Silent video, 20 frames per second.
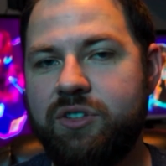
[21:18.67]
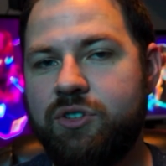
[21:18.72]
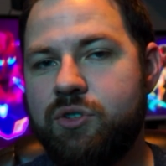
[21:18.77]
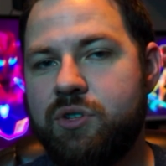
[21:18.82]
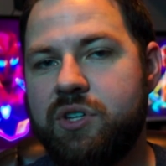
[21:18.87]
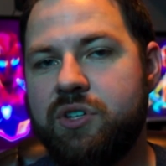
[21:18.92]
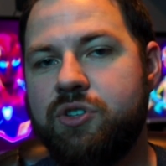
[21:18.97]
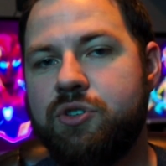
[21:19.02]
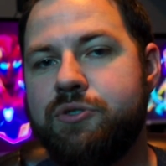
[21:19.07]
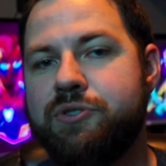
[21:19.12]
And you
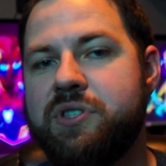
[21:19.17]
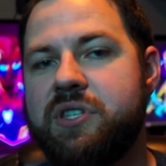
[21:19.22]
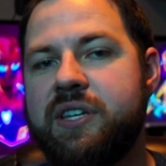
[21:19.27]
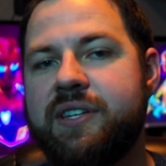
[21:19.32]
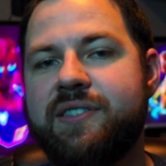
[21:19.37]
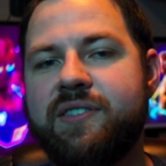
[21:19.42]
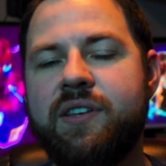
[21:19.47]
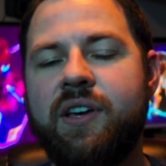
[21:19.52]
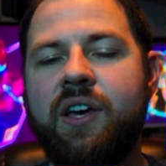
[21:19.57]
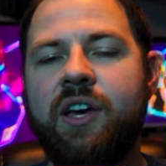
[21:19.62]
can use
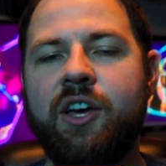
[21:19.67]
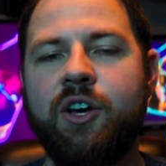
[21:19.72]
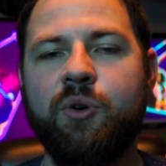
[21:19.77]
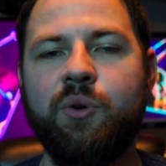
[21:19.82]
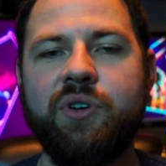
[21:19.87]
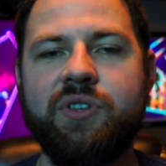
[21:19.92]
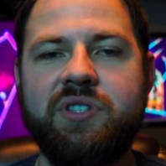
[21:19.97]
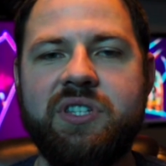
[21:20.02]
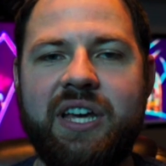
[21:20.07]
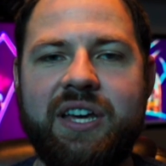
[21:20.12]
this
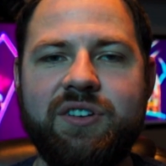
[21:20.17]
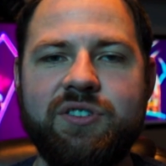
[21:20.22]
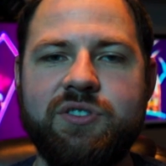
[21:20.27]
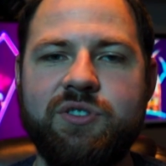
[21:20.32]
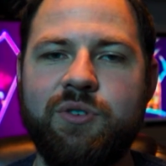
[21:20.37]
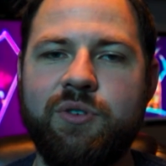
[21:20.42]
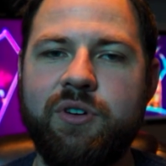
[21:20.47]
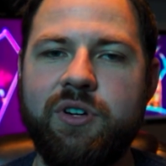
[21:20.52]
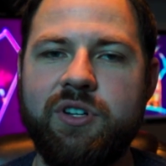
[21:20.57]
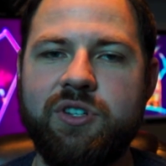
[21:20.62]
with data
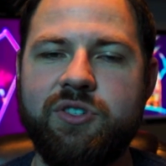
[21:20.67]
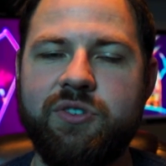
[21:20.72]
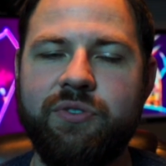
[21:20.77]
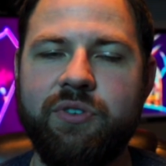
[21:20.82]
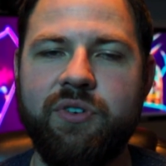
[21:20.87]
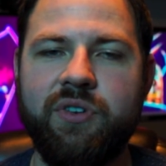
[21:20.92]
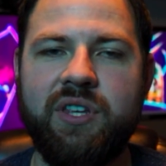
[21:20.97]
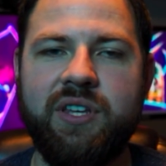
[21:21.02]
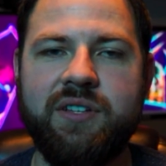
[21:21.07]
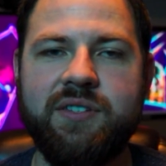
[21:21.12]
storage
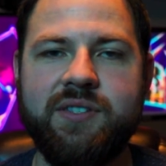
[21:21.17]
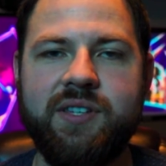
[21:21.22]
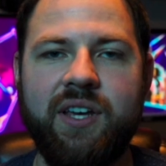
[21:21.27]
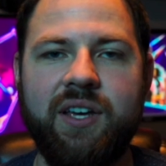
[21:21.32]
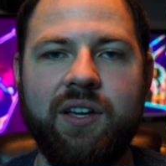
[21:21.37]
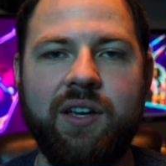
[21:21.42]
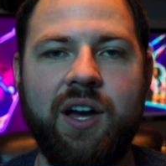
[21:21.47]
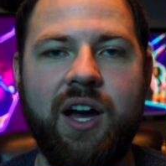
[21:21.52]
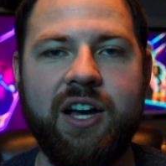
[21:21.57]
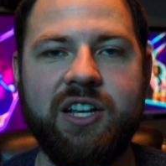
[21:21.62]
for things
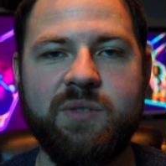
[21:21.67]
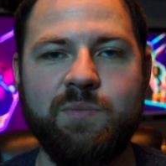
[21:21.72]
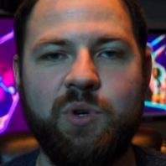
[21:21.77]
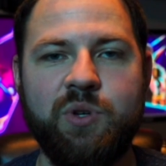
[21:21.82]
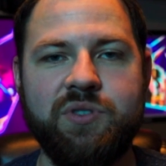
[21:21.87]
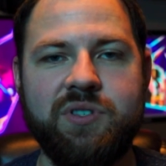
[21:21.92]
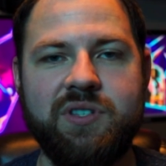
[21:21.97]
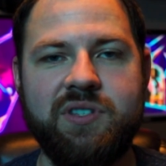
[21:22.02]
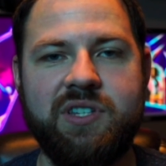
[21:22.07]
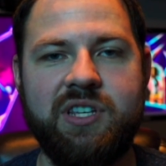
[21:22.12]
like
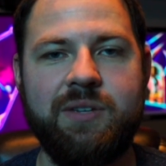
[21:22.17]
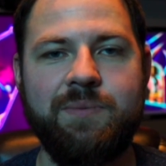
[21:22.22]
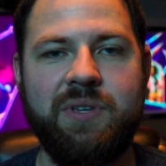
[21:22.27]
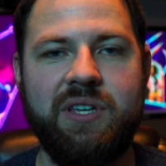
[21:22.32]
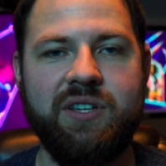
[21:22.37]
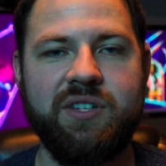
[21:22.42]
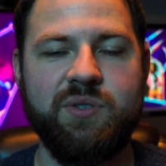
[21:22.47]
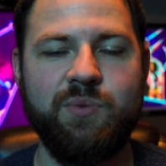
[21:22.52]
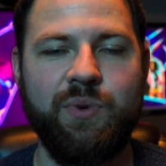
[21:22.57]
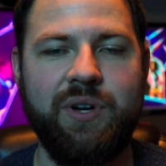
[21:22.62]
Cosmos
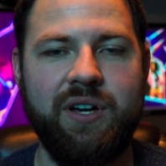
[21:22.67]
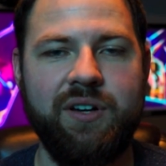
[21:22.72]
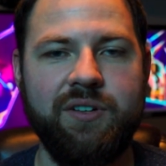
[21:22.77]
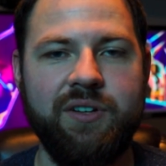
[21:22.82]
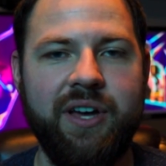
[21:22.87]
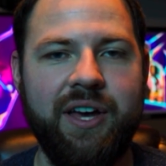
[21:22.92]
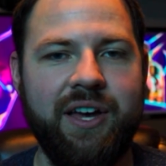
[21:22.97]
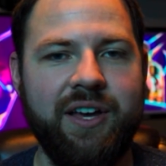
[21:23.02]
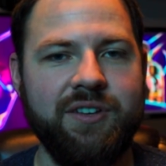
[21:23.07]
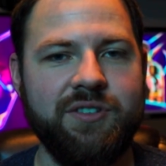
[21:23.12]
DB as
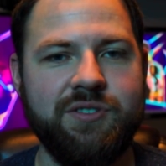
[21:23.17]
well.